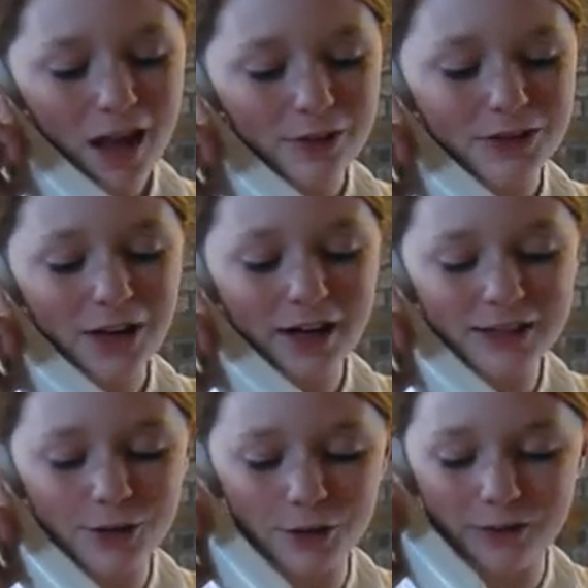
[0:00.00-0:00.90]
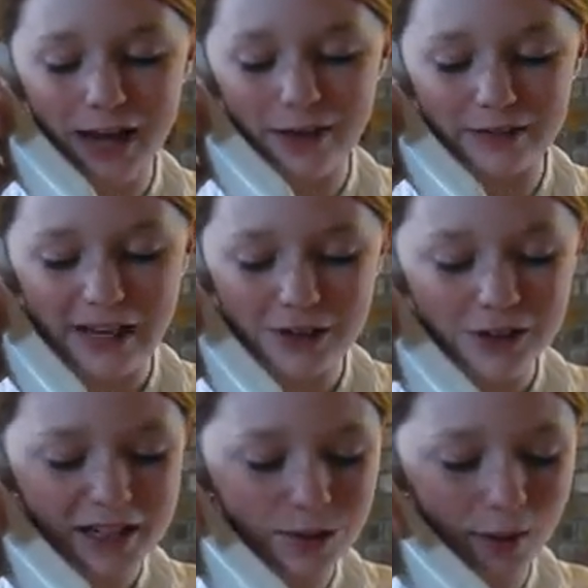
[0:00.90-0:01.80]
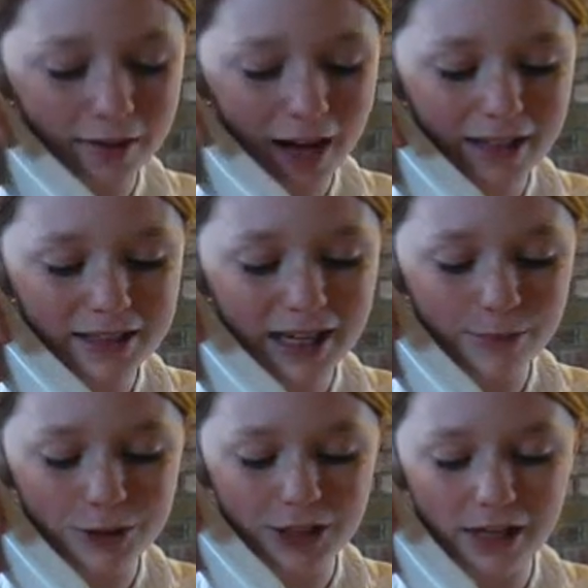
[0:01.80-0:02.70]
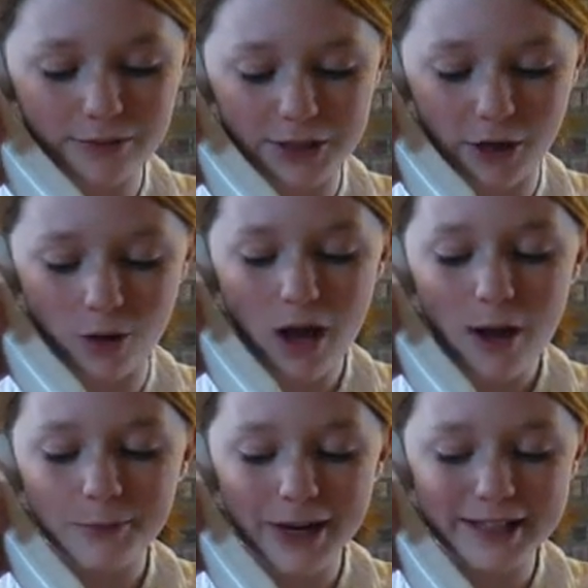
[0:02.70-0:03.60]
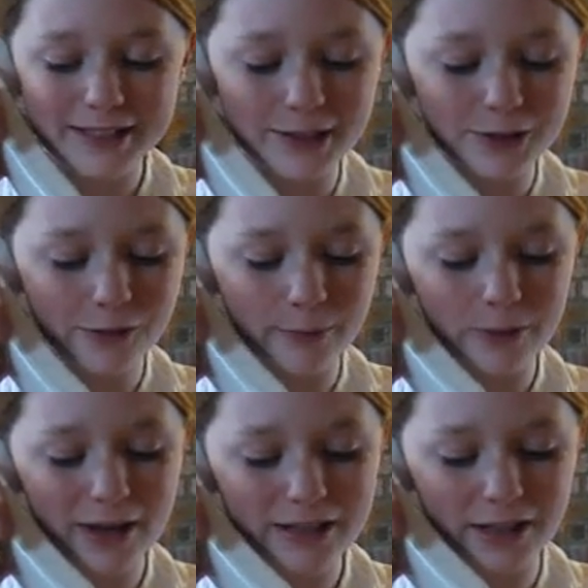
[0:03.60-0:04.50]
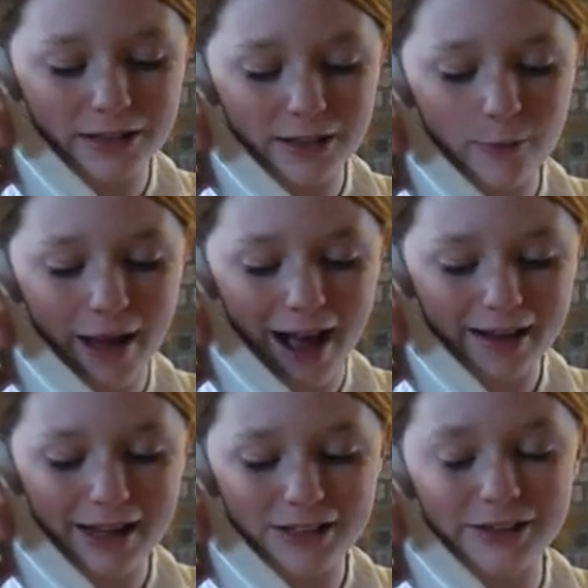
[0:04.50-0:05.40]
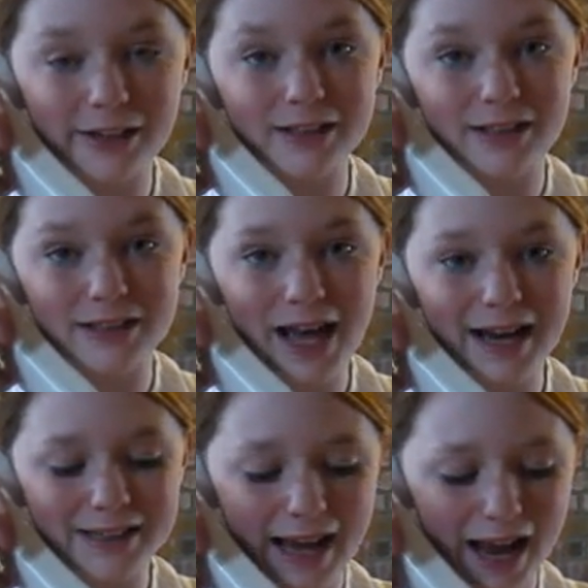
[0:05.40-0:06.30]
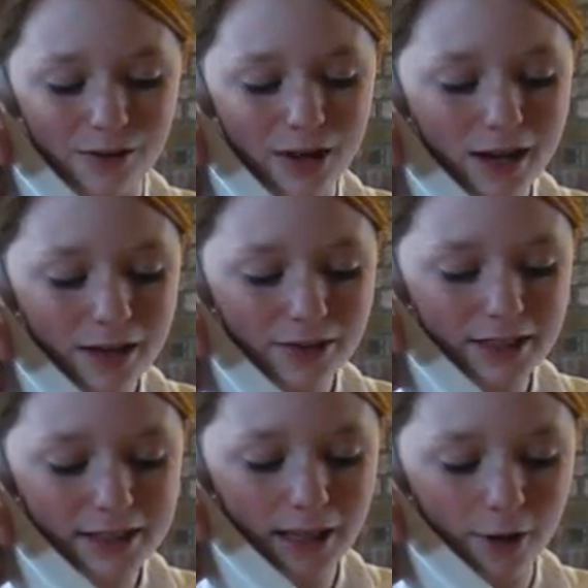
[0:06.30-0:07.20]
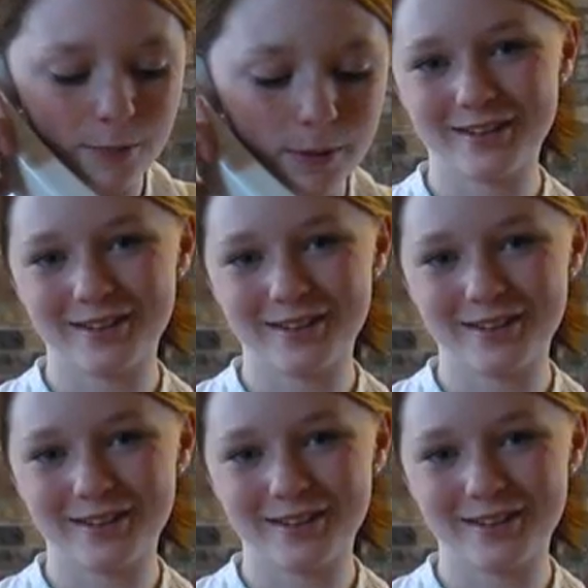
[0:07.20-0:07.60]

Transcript: The starting zone of an avalanche is where the unstable sheet of snow breaks loose from the rest of the snowpack and starts to slide down the slope.